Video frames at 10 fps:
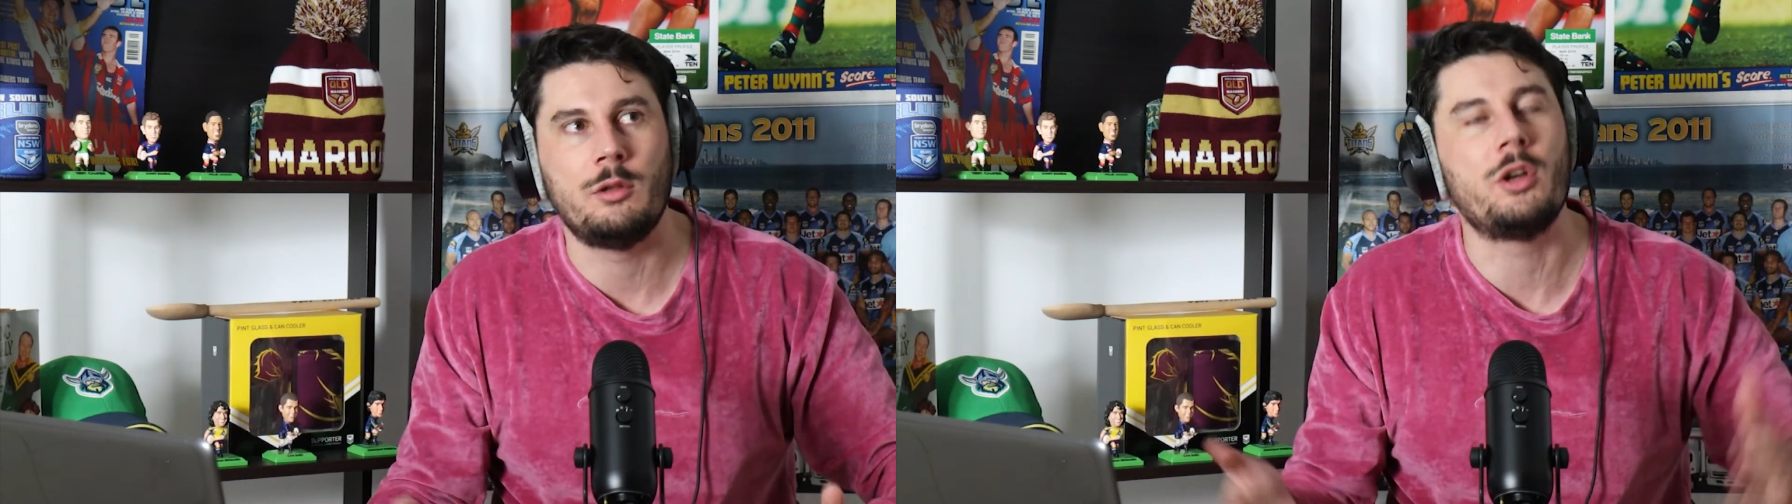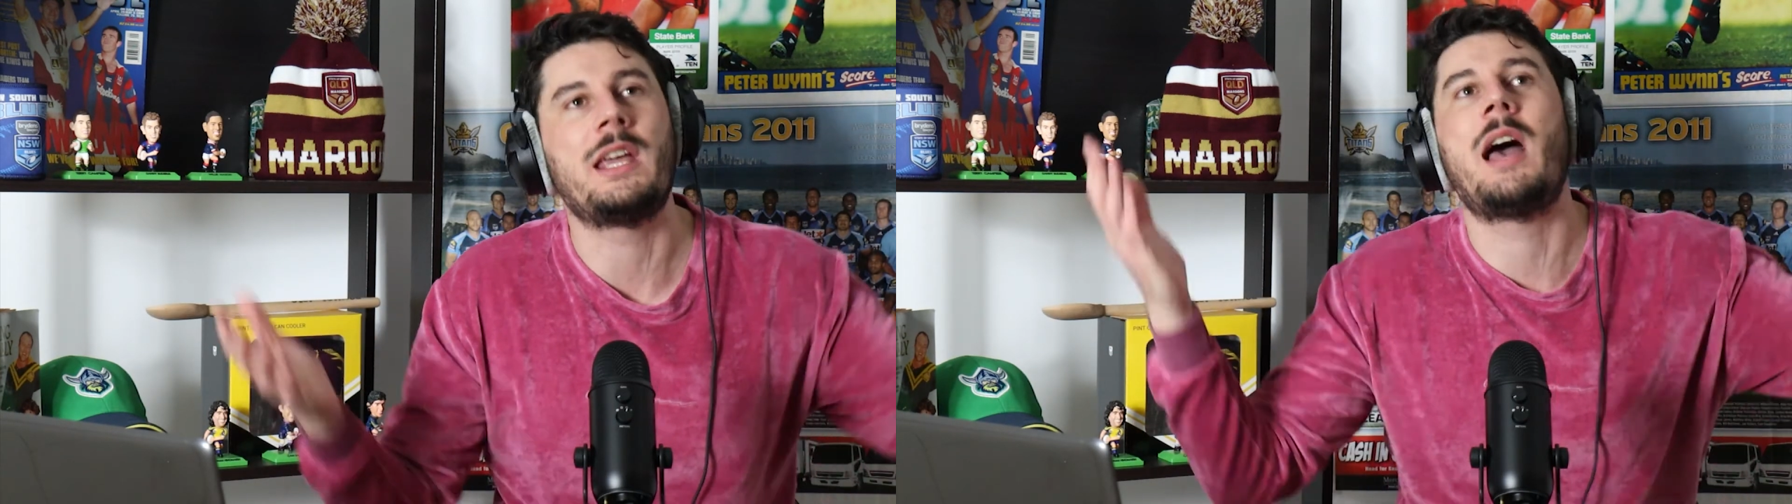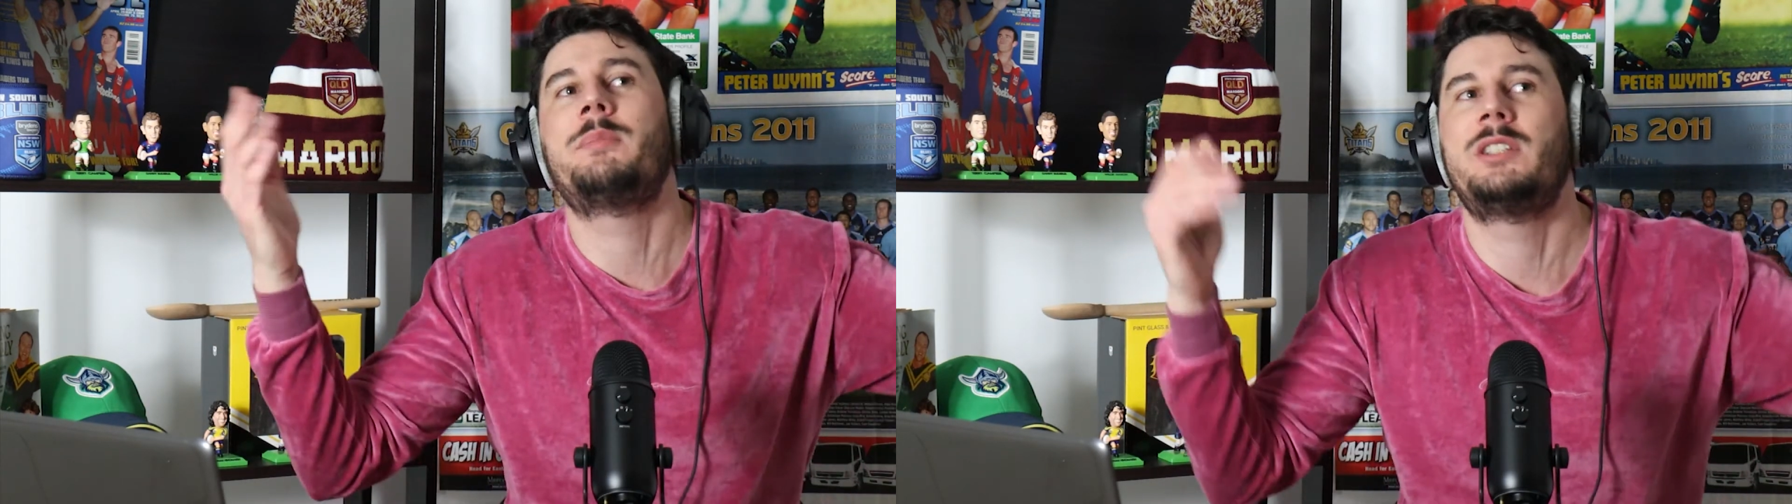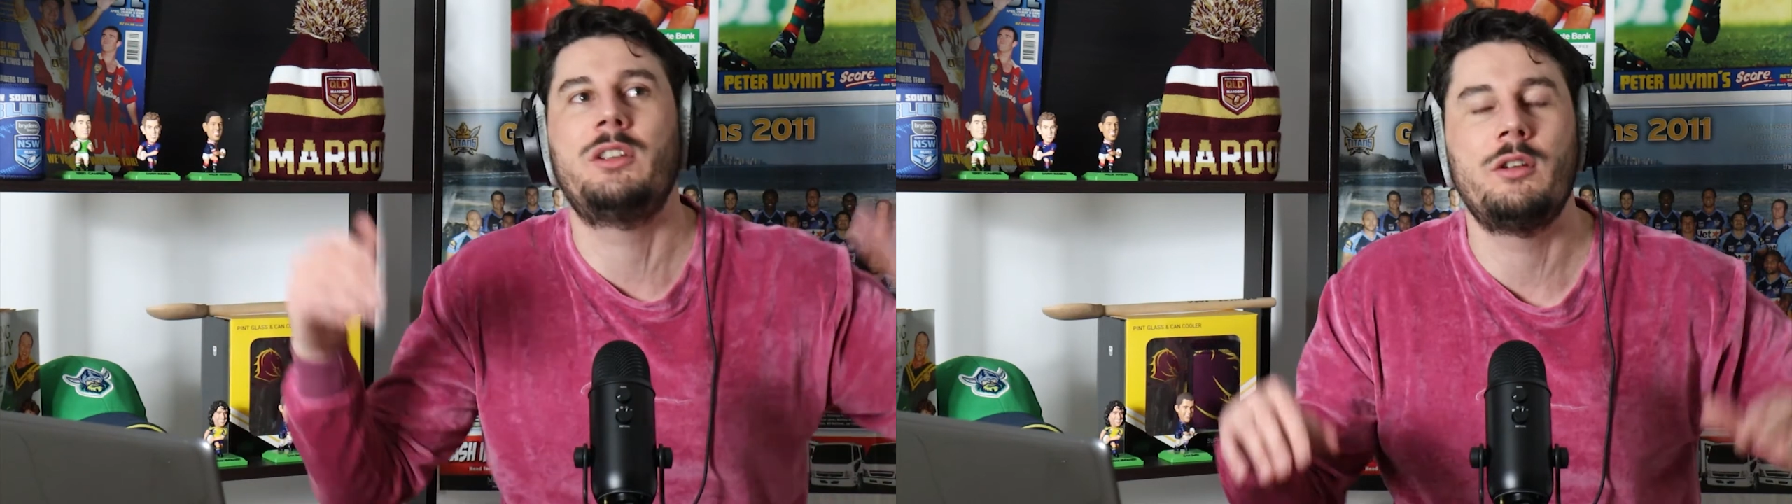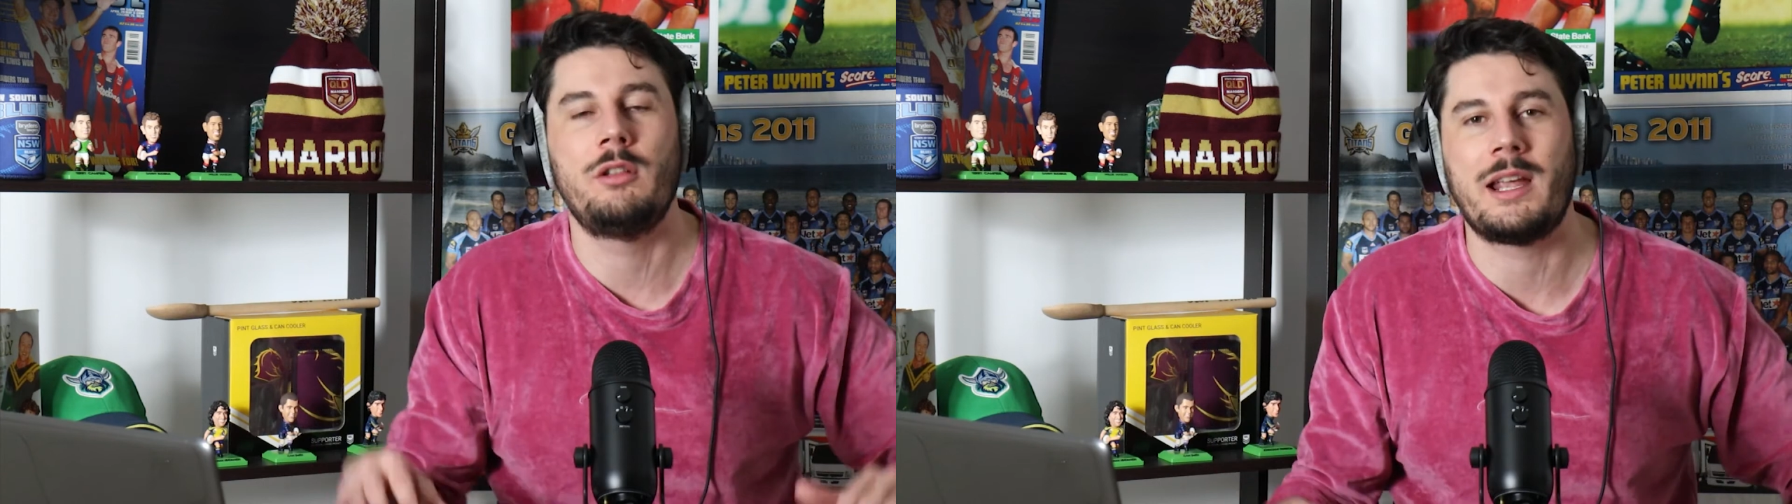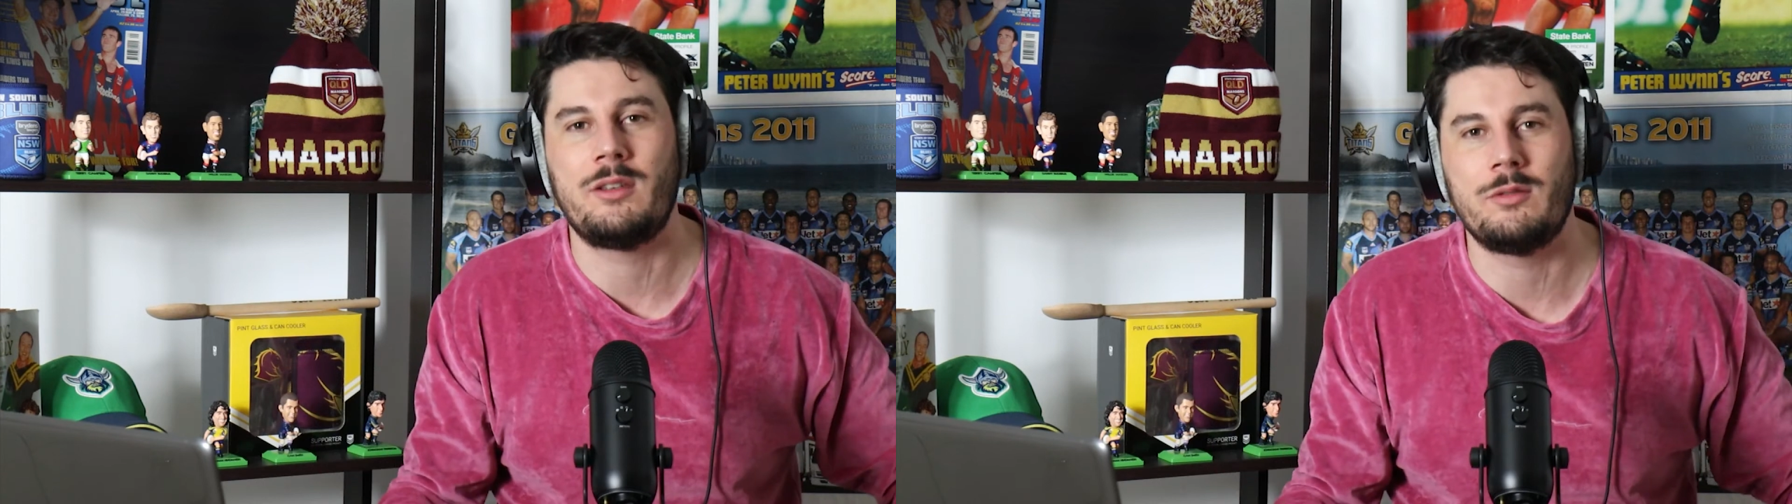looking up to you like